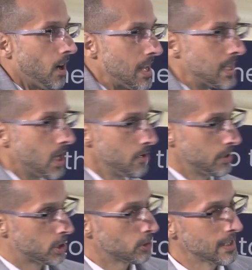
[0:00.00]
I load the
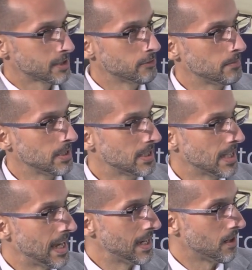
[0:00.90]
transcript
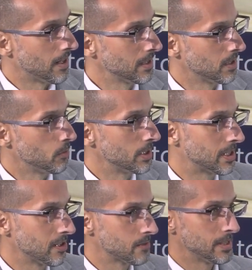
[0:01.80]
into AI, which
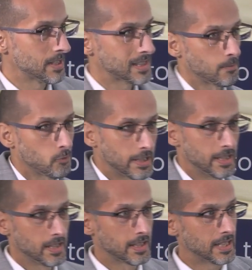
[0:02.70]
gives me a summary,
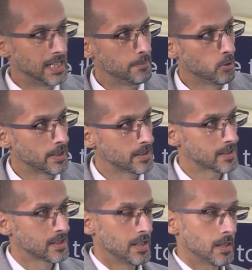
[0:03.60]
the key points,